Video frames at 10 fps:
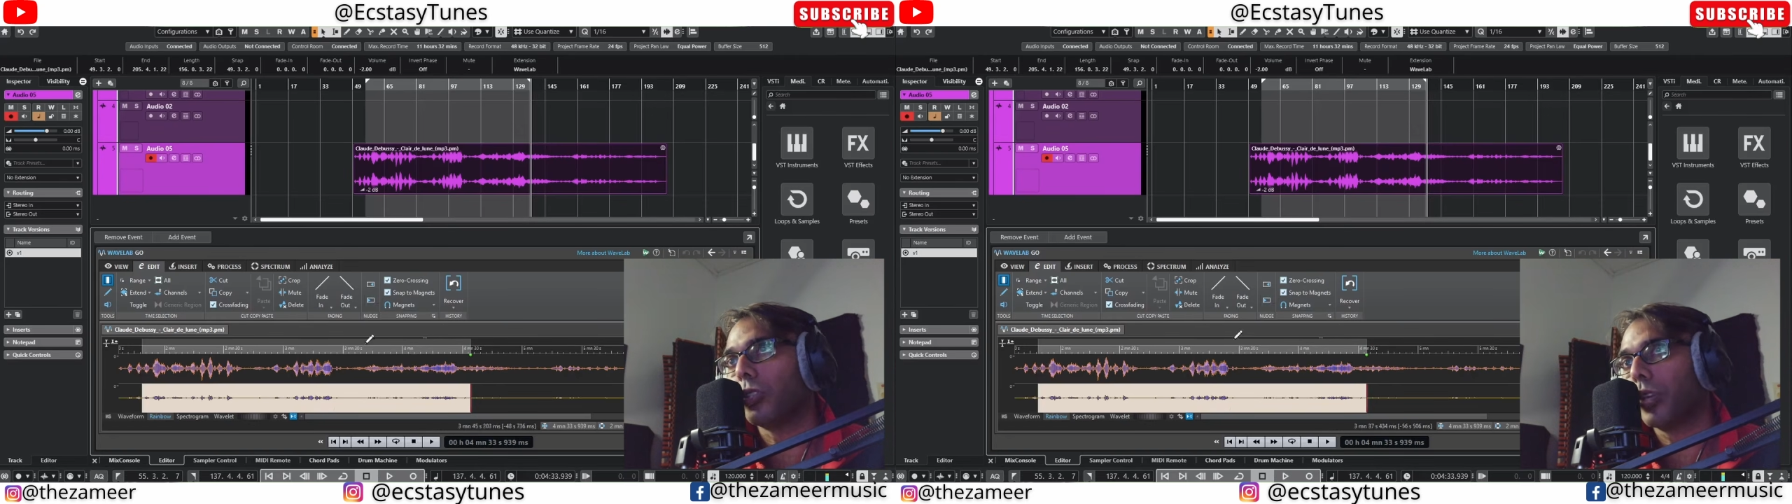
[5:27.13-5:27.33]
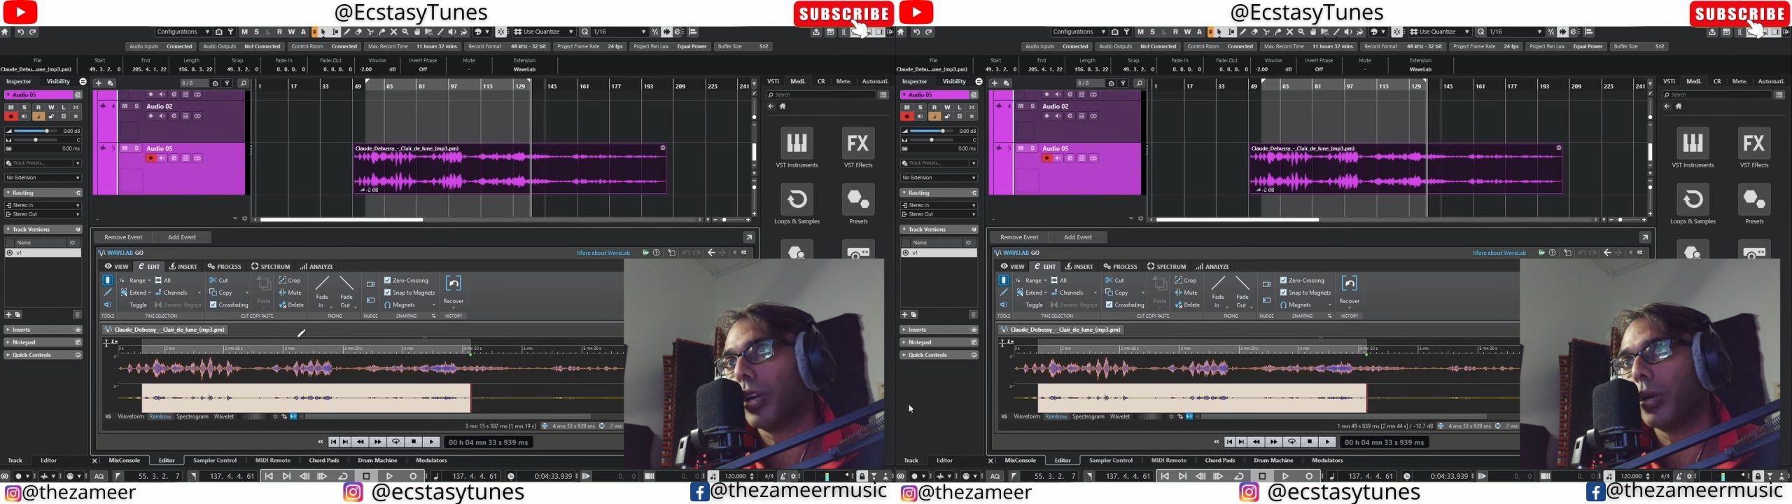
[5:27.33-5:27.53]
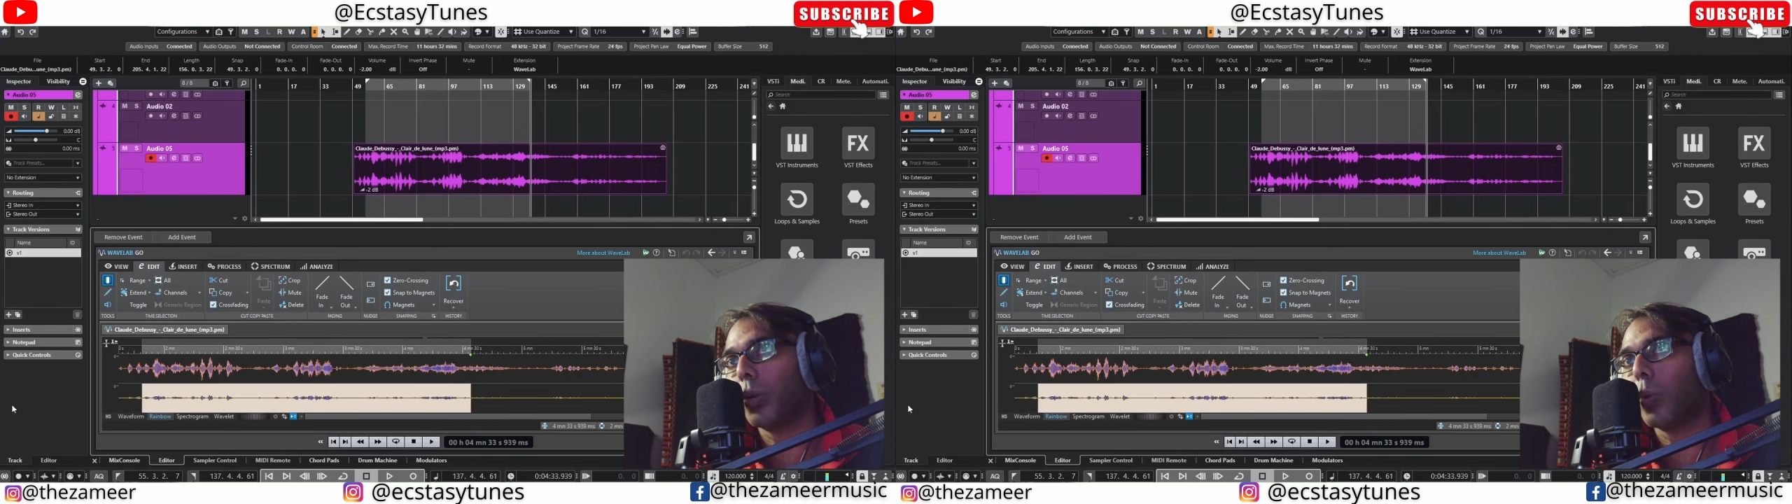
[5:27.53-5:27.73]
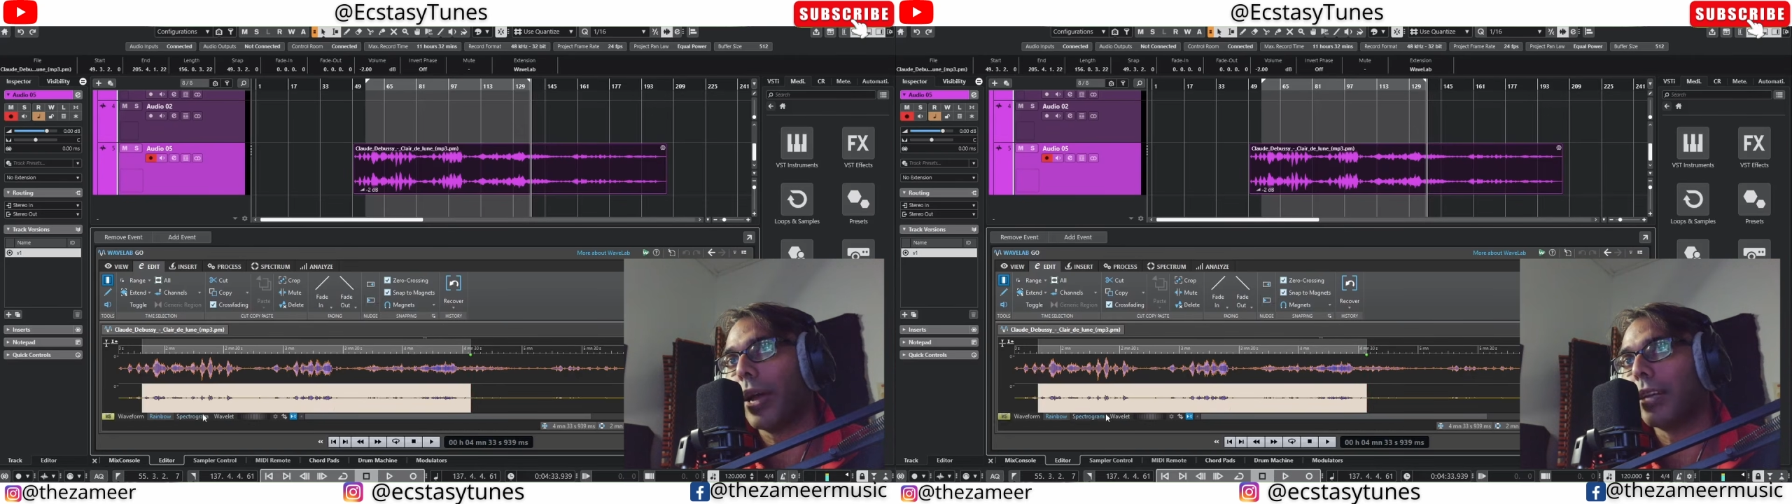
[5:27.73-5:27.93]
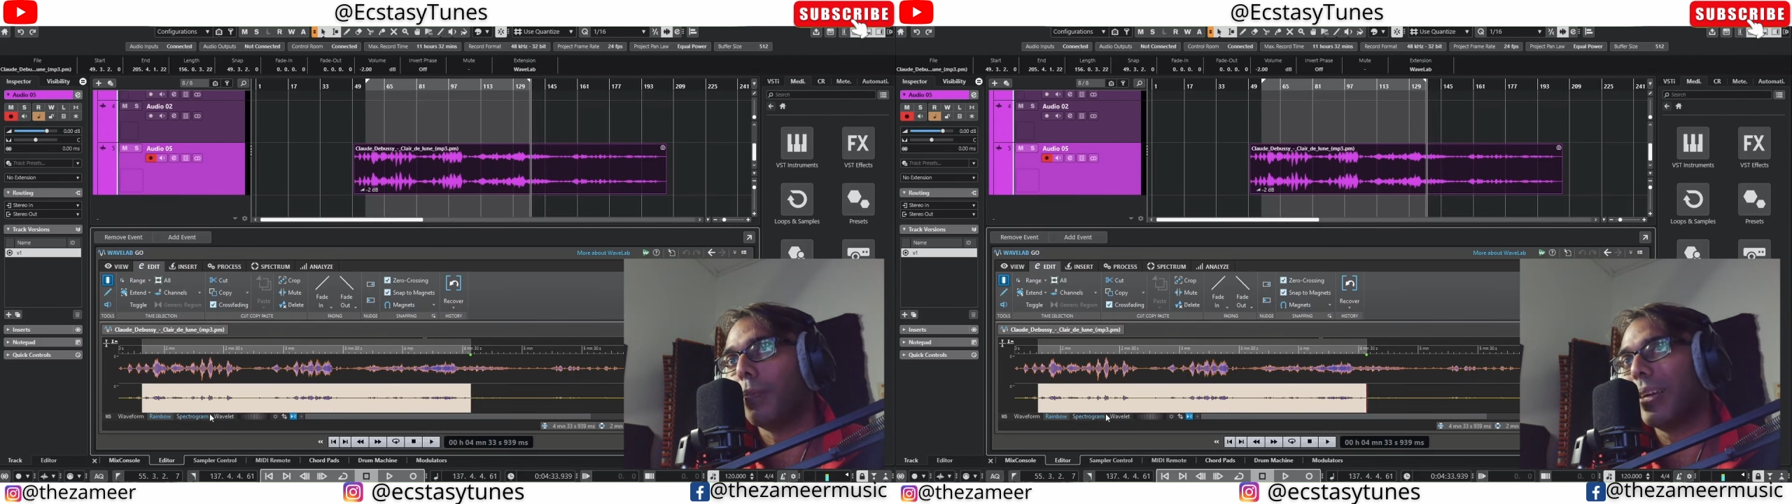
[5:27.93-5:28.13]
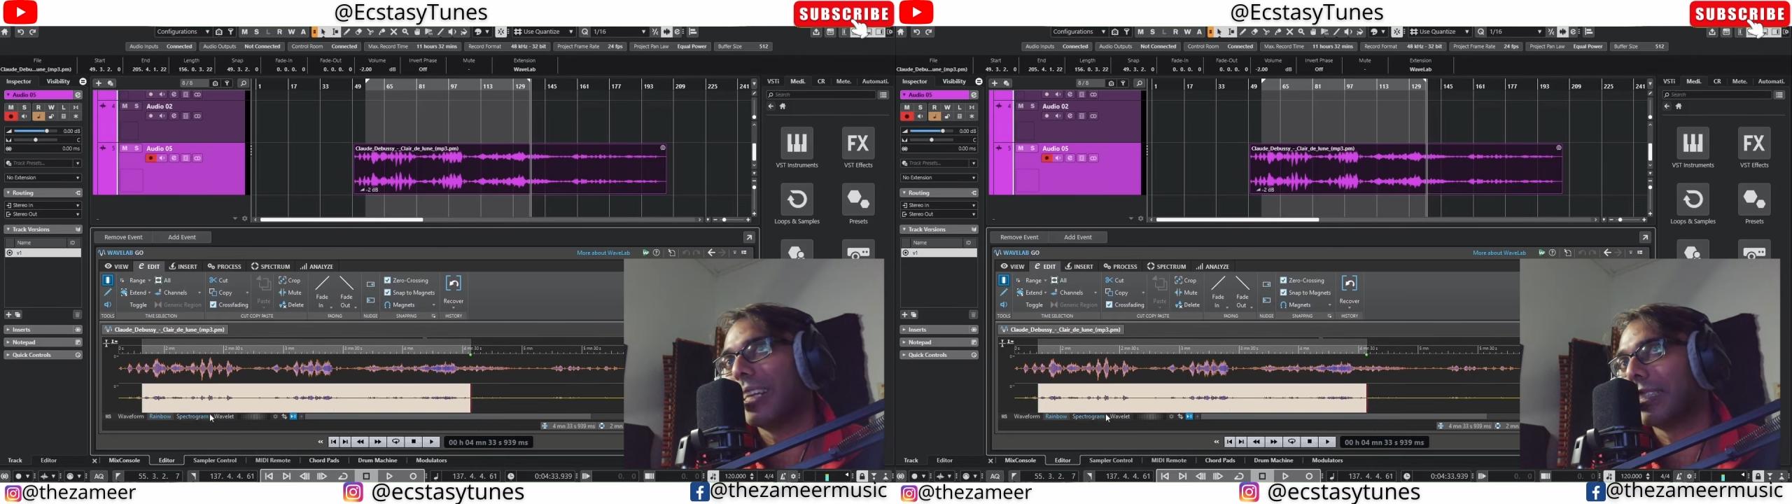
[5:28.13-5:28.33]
stereo and mid